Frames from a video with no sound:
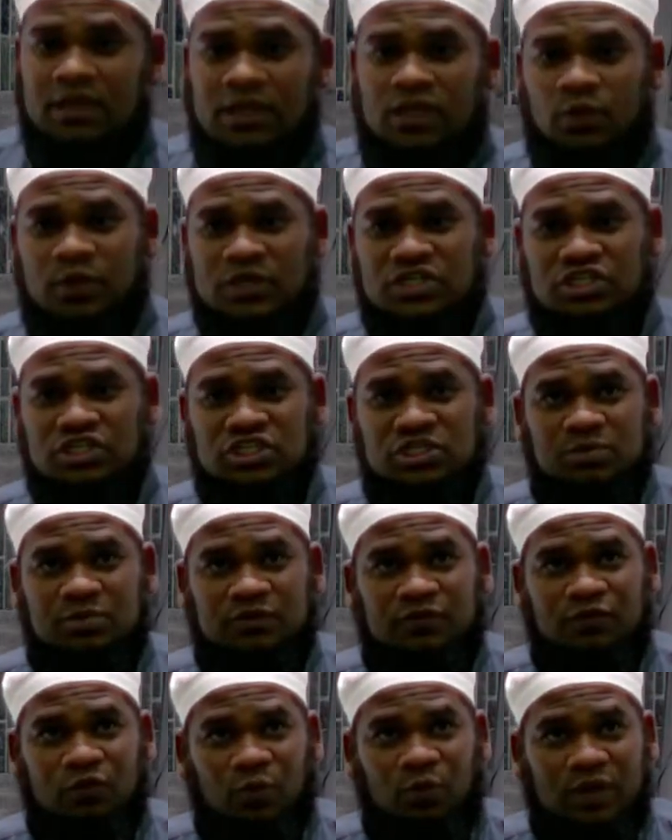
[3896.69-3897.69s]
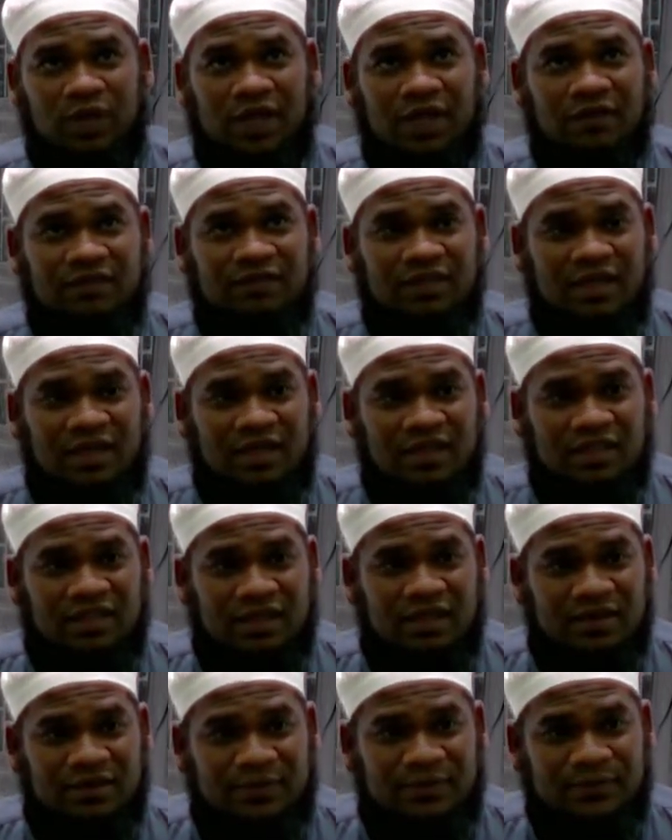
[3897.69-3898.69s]
Any questions before we have the
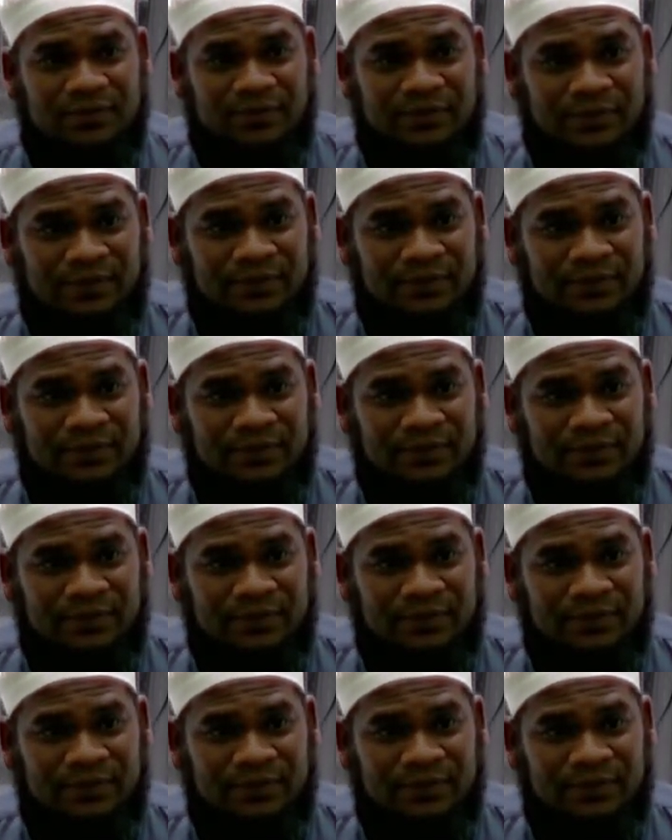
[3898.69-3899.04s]
adhan?